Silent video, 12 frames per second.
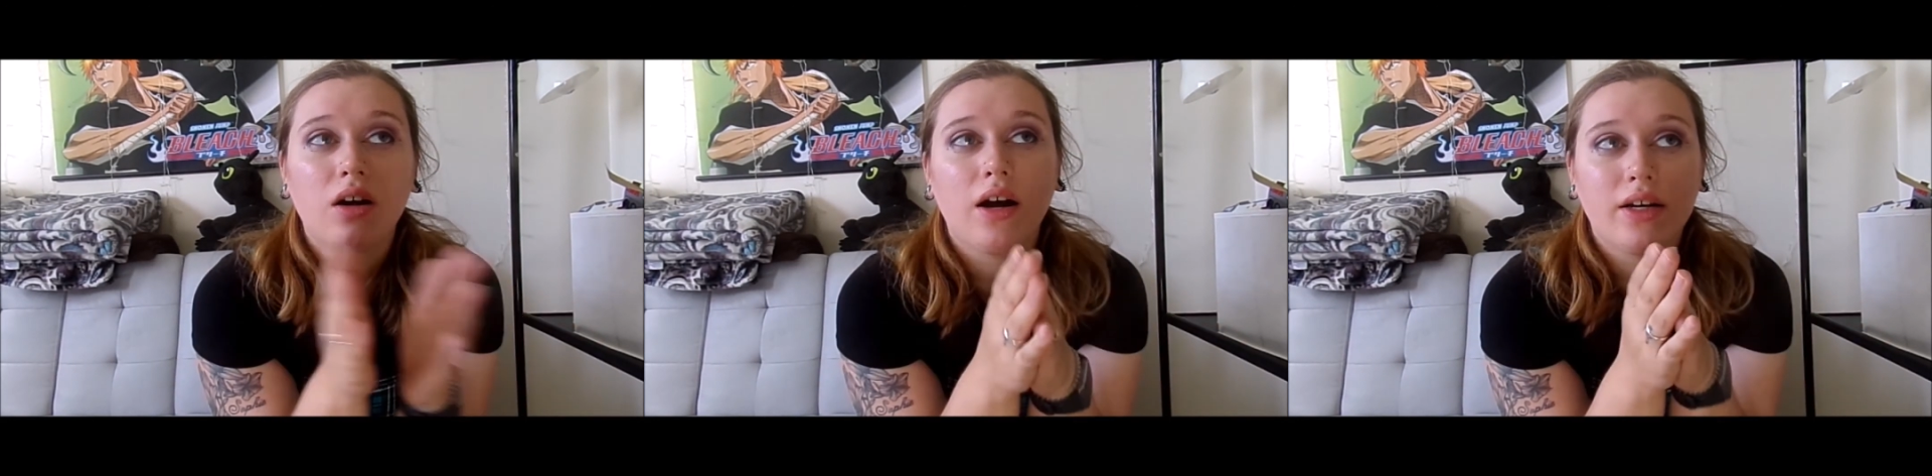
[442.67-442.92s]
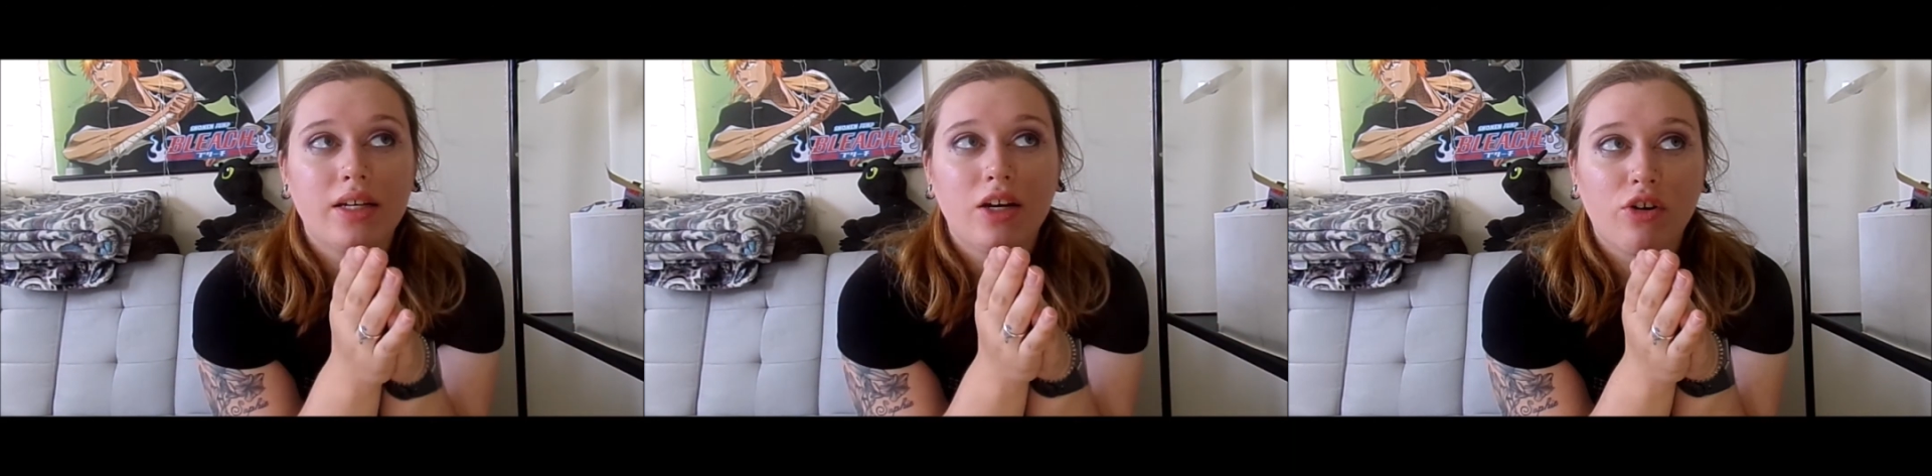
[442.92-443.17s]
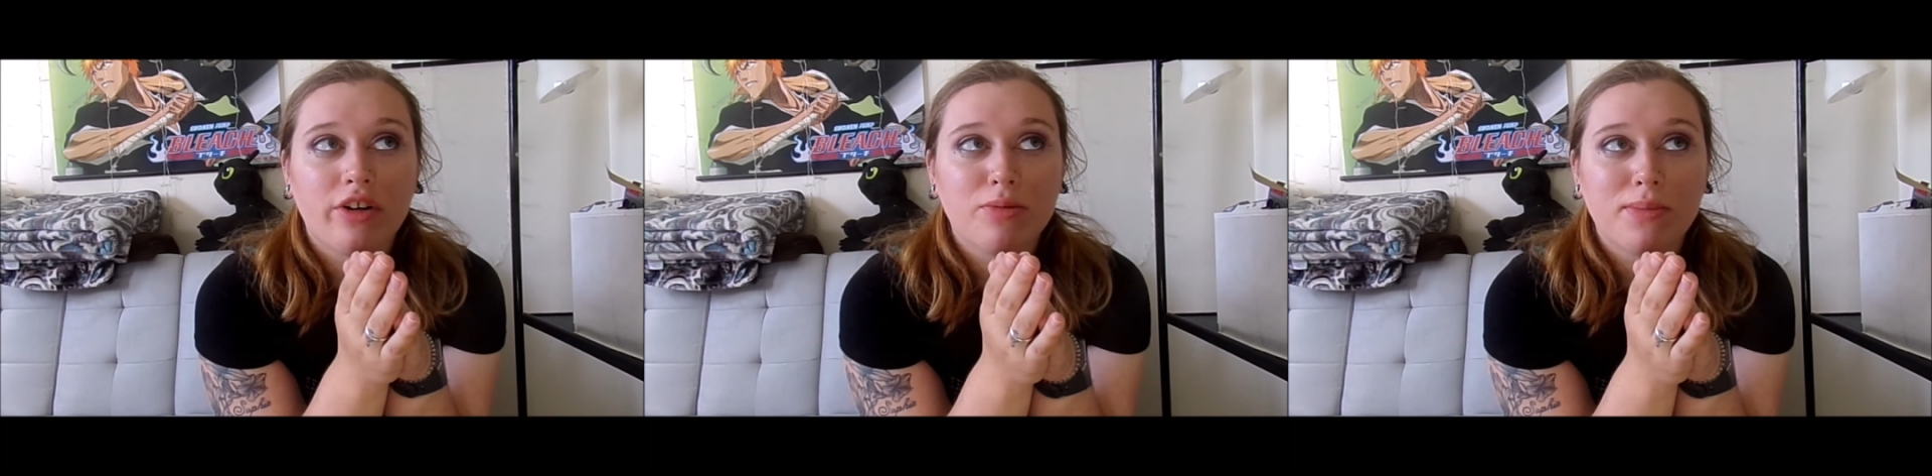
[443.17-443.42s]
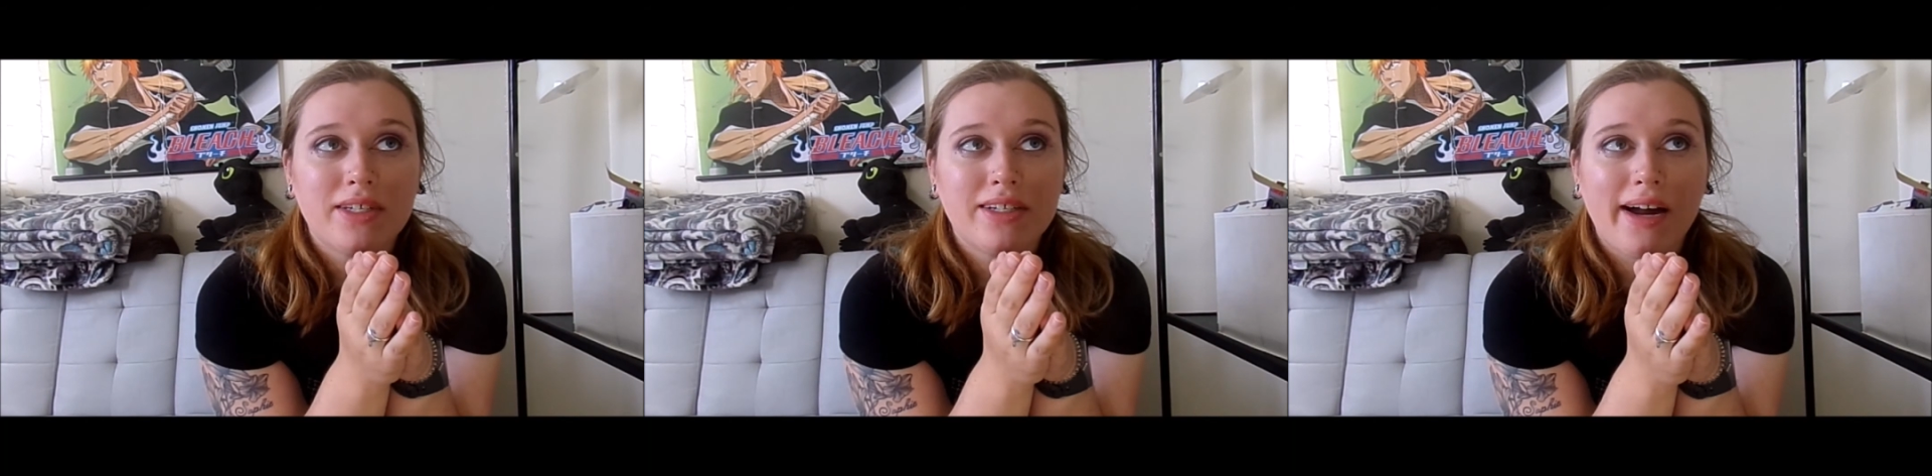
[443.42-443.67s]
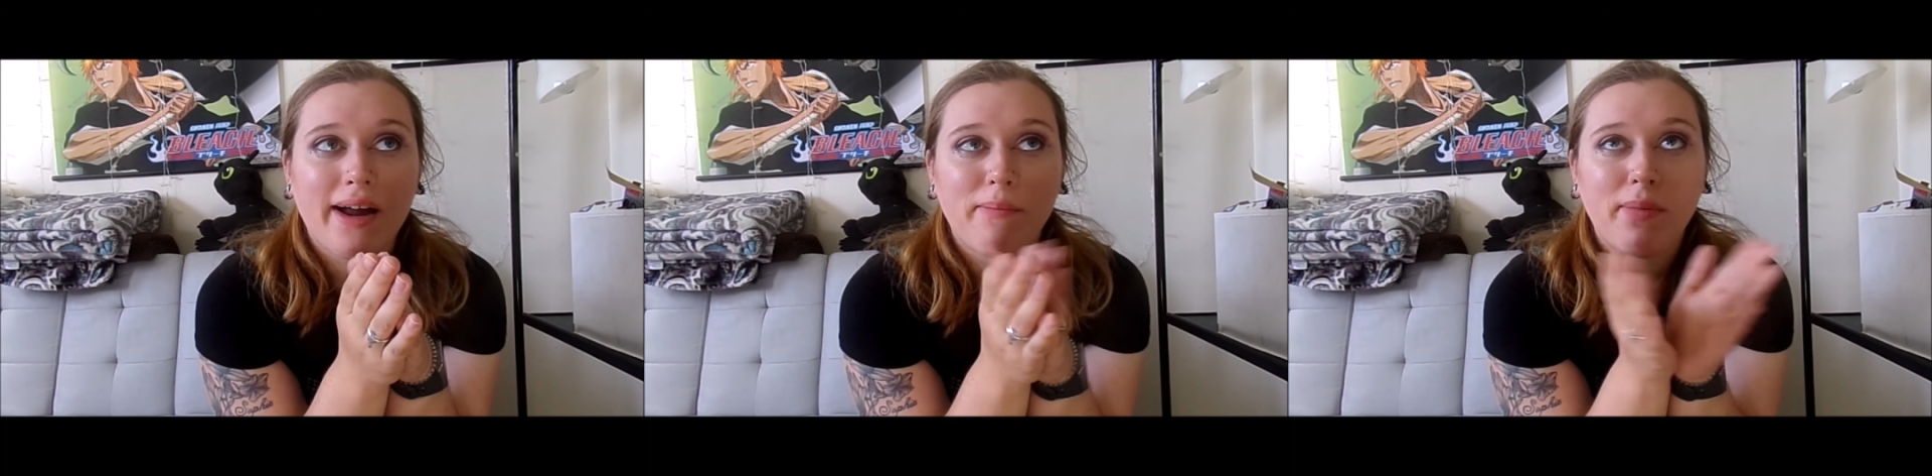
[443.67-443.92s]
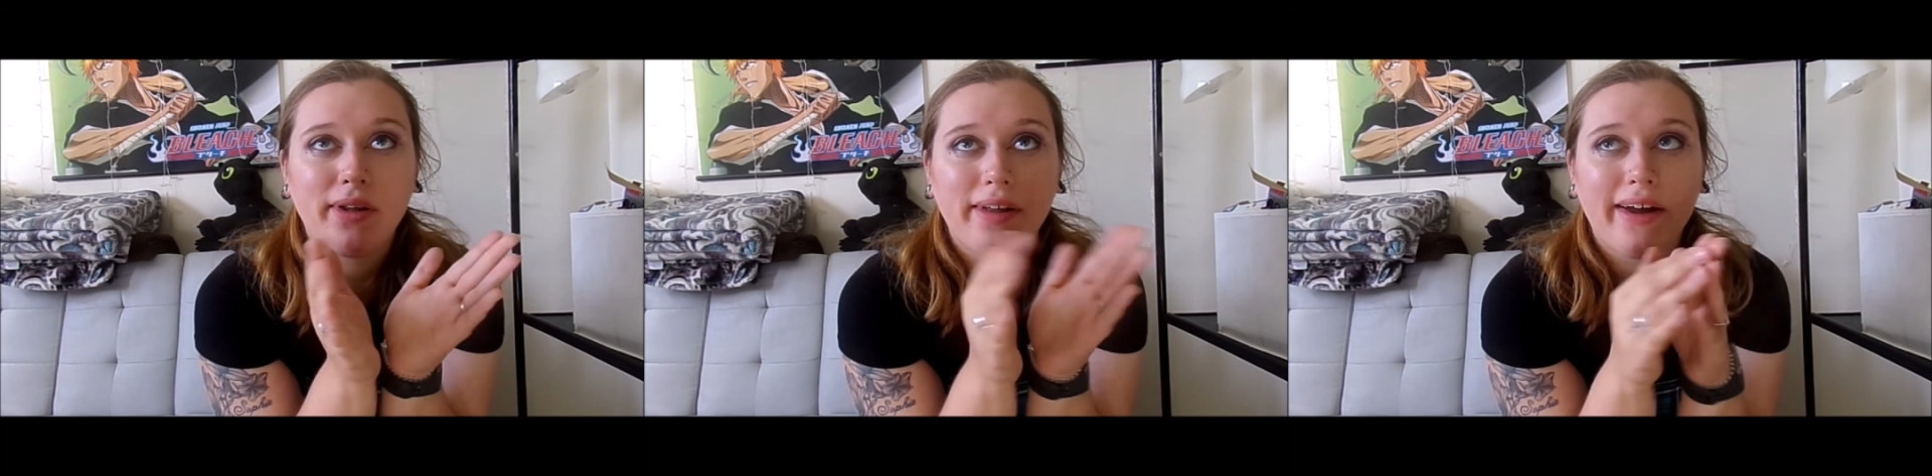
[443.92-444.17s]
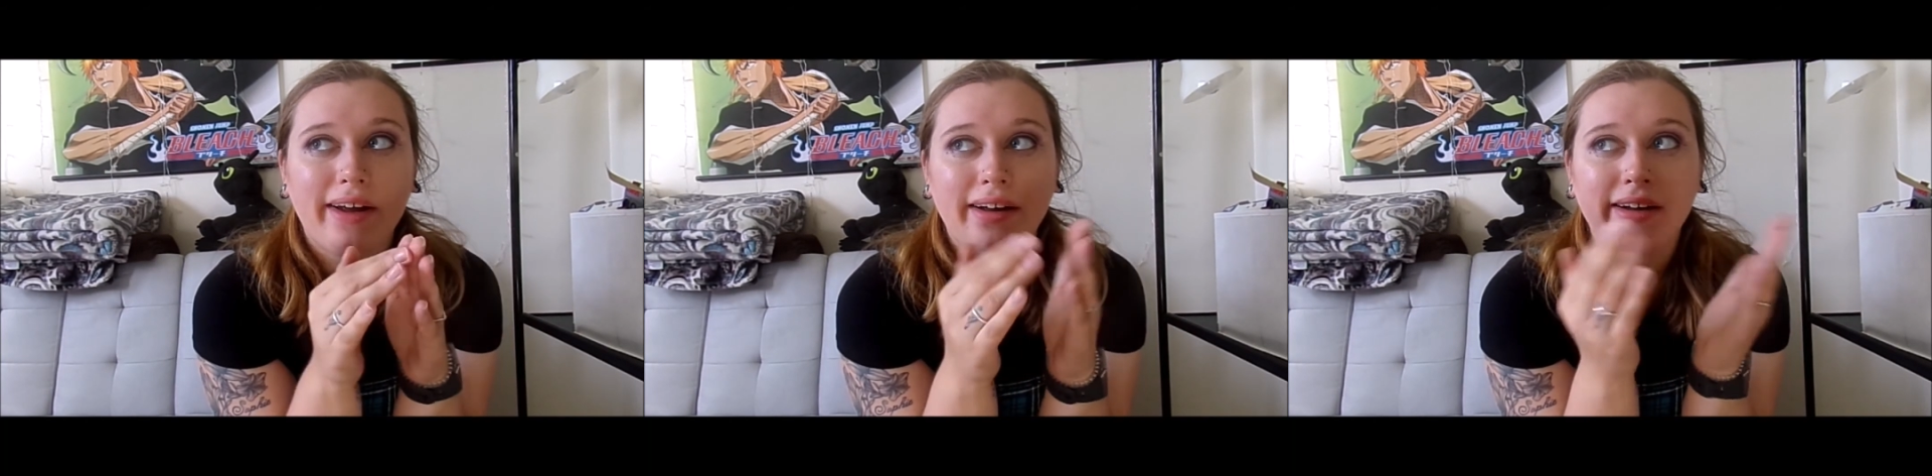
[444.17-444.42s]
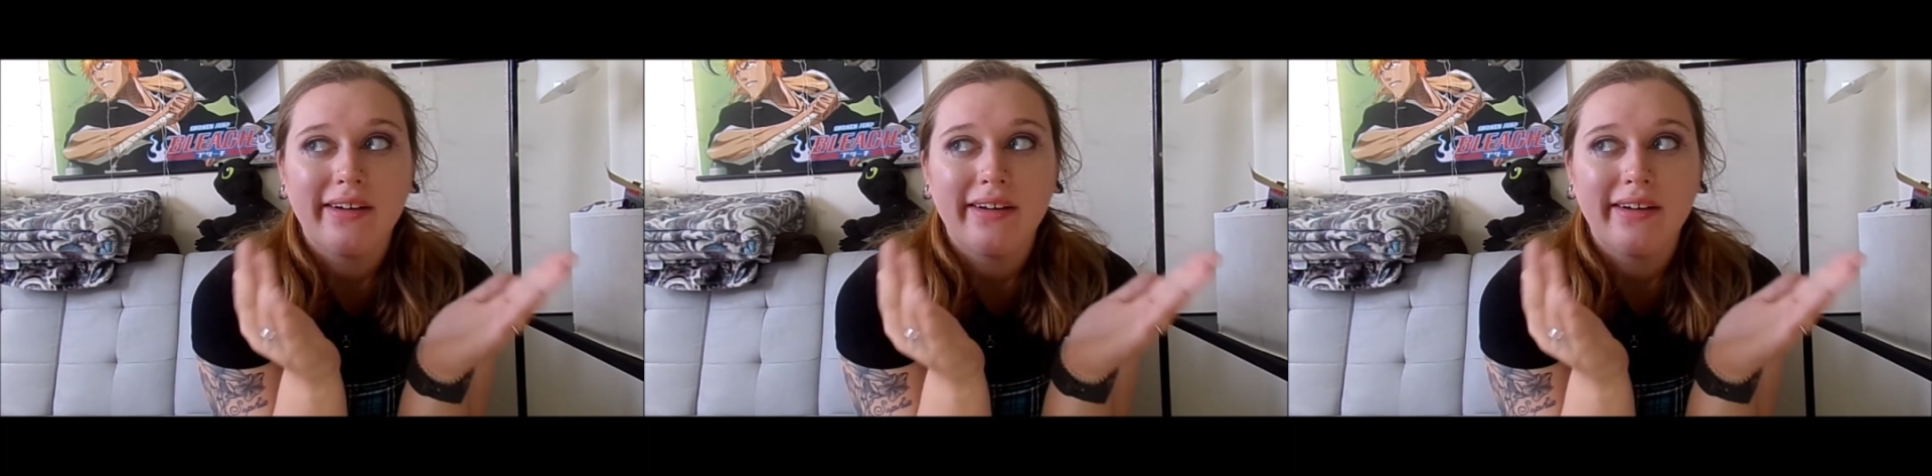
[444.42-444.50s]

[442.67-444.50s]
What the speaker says: I say Christmas time, but like